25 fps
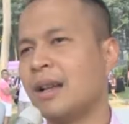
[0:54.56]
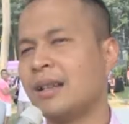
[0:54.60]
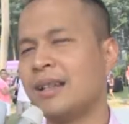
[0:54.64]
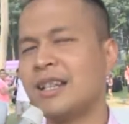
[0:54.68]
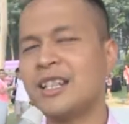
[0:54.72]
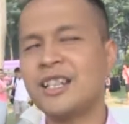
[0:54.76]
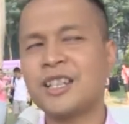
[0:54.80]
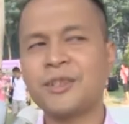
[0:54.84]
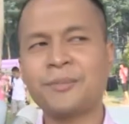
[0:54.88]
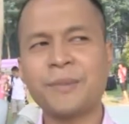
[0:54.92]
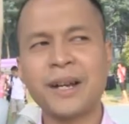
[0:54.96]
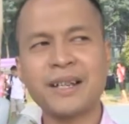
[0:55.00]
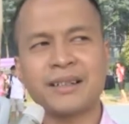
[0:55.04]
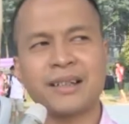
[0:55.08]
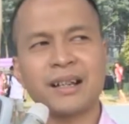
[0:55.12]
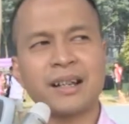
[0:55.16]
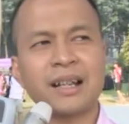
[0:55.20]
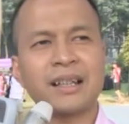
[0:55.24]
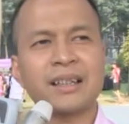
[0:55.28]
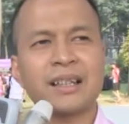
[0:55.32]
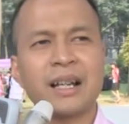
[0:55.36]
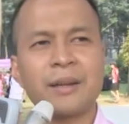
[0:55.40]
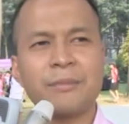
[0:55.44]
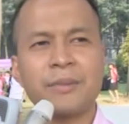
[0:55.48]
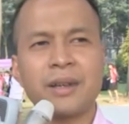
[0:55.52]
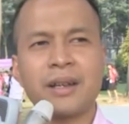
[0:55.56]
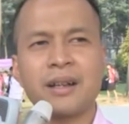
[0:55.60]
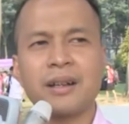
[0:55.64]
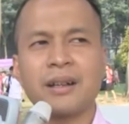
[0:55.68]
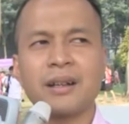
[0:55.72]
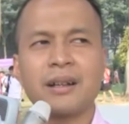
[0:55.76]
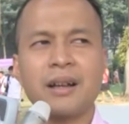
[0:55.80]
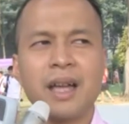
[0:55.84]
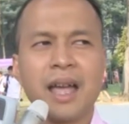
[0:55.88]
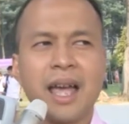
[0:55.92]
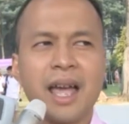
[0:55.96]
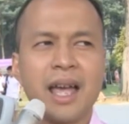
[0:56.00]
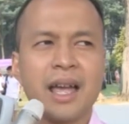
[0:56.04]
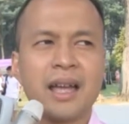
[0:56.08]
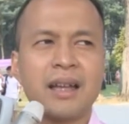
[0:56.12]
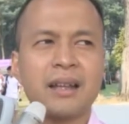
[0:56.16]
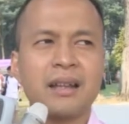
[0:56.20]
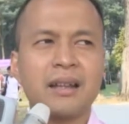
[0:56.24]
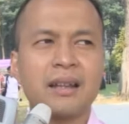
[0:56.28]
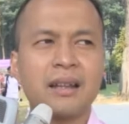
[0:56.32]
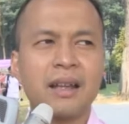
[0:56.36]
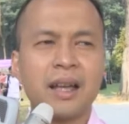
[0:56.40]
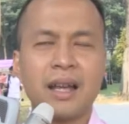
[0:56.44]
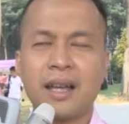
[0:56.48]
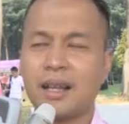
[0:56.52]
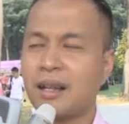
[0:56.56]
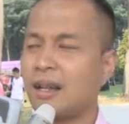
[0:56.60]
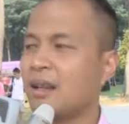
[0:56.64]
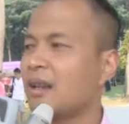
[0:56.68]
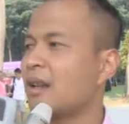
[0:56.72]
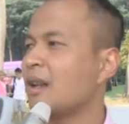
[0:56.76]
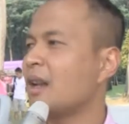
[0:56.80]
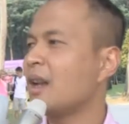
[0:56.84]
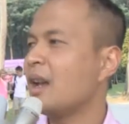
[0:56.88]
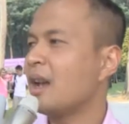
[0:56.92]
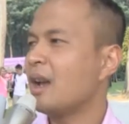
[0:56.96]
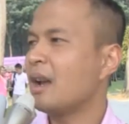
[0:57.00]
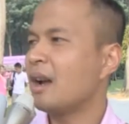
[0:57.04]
This is my second time here, and and